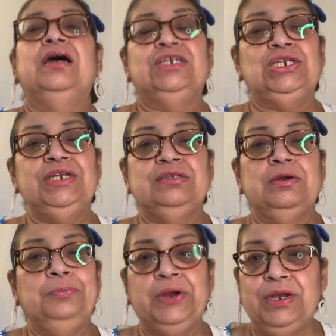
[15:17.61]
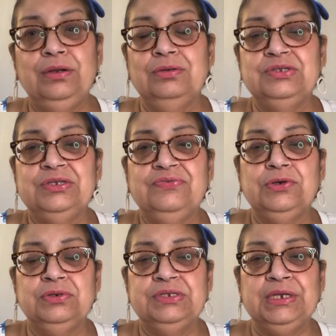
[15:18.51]
She needs our prayers for
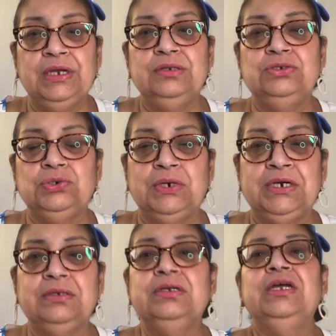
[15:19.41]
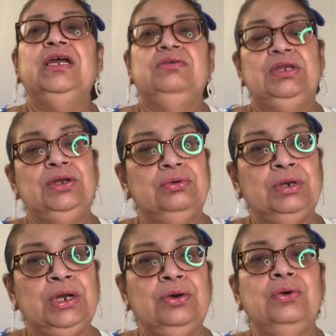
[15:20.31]
her son, Joel. If you don't
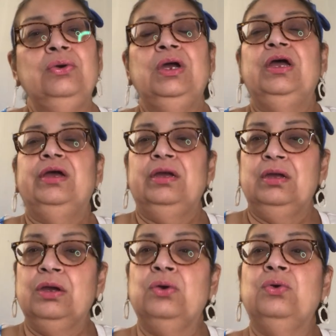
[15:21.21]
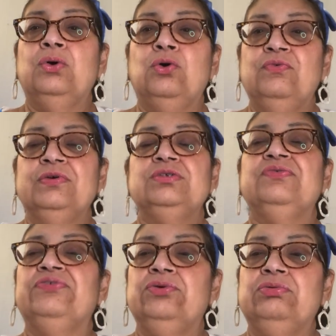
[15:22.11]
know, go over to
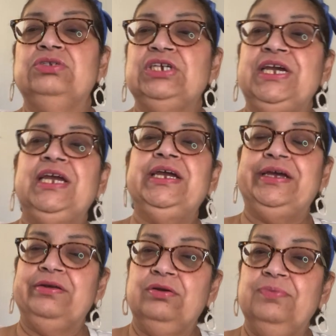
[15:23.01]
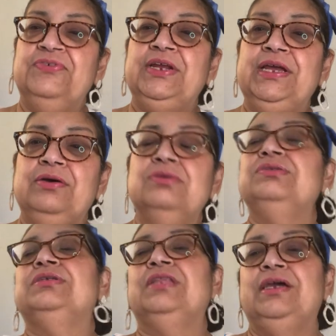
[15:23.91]
Frugal J and her
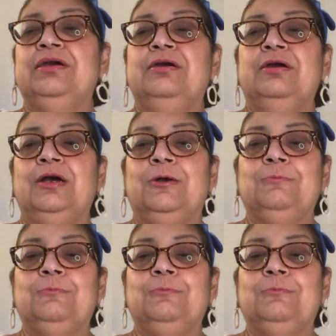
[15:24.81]
videos there.